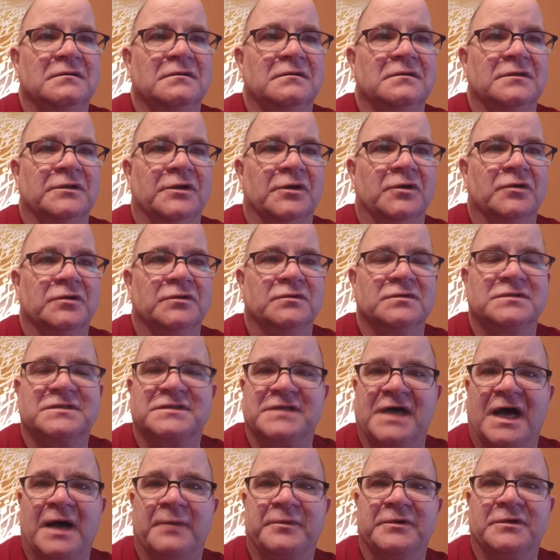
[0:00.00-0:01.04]
you know you
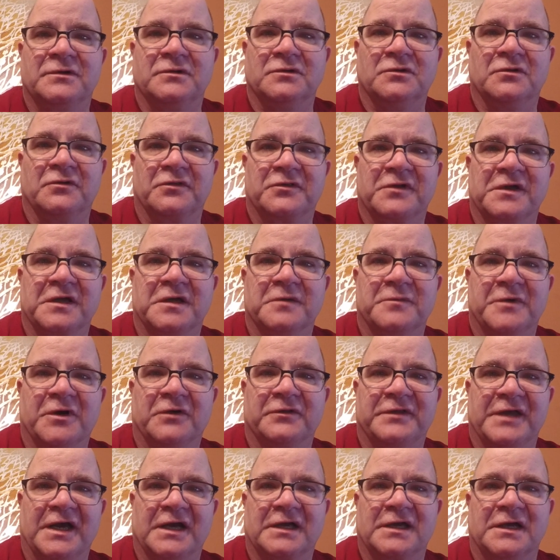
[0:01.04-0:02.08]
stop and you, think
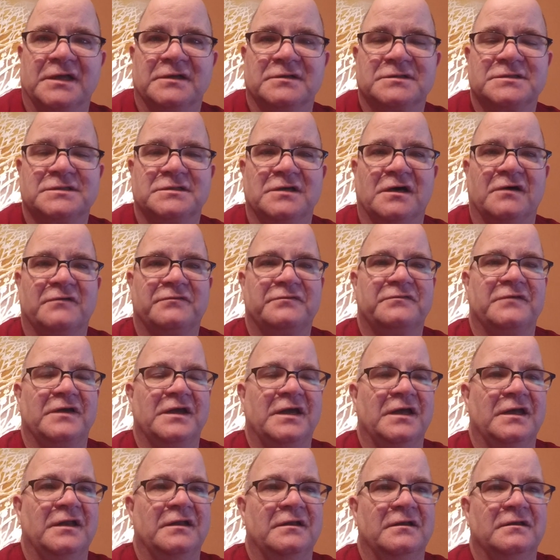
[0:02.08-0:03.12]
about that kind of stuff
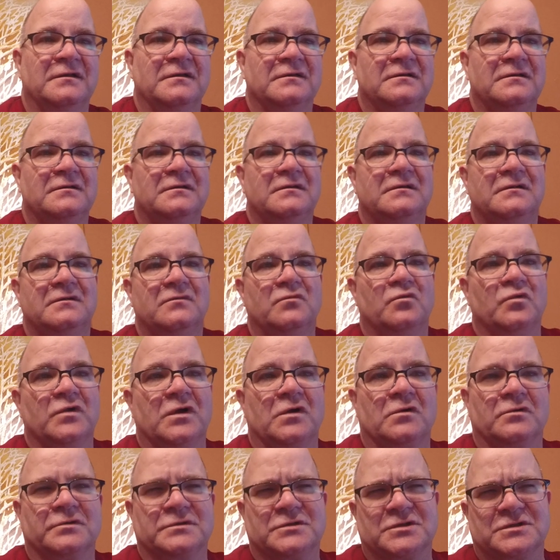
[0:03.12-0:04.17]
and re-
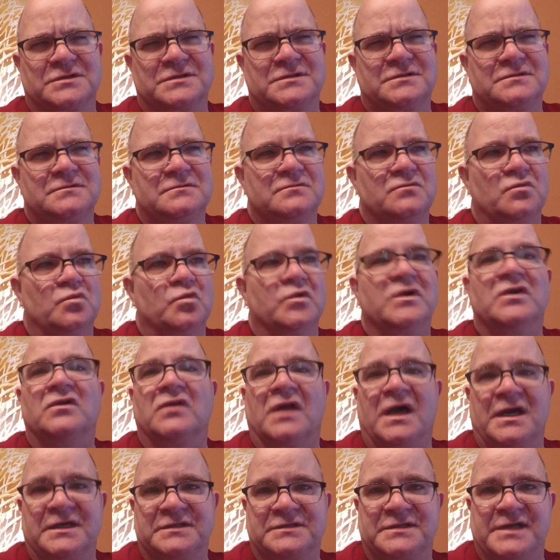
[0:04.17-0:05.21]
or just
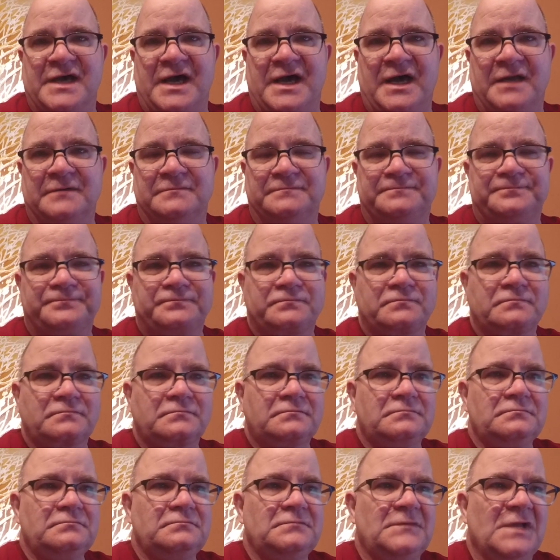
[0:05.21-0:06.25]
realize that
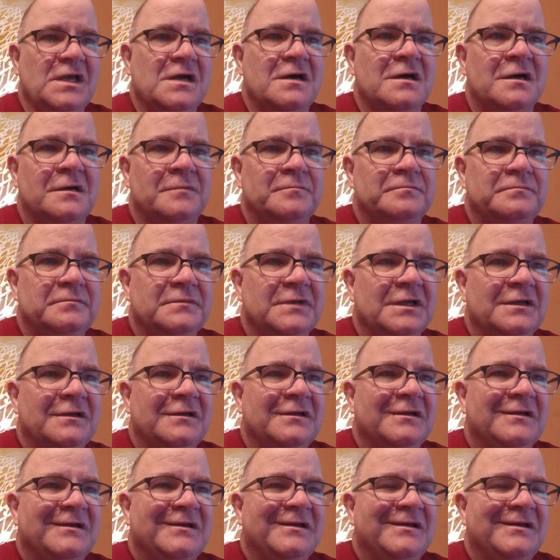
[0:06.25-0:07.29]
um,
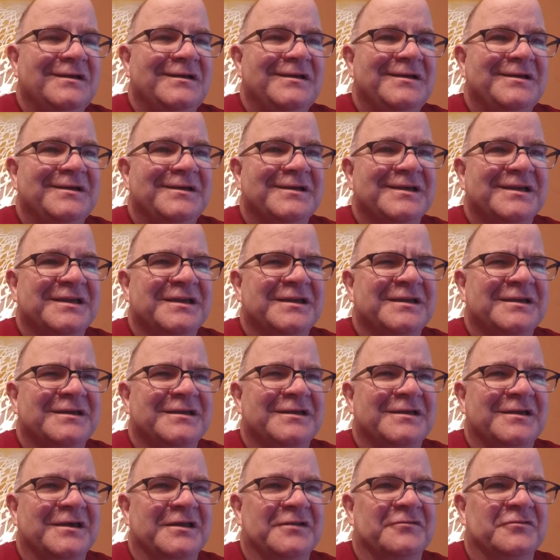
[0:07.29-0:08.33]

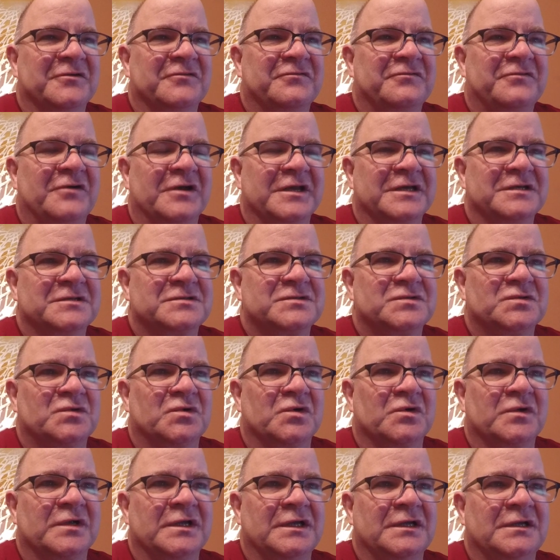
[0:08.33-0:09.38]
kind of a funny
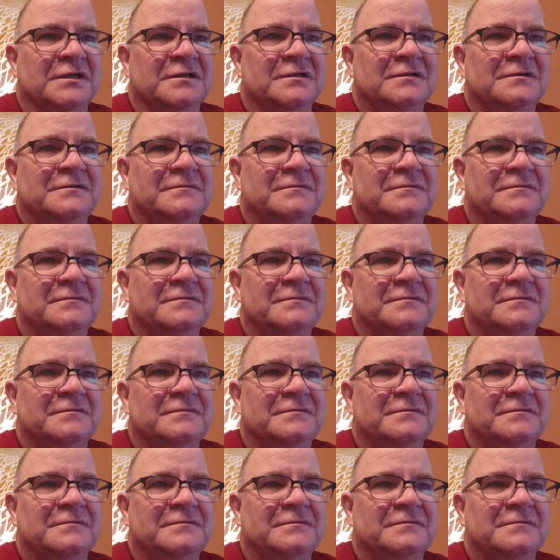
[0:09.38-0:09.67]
story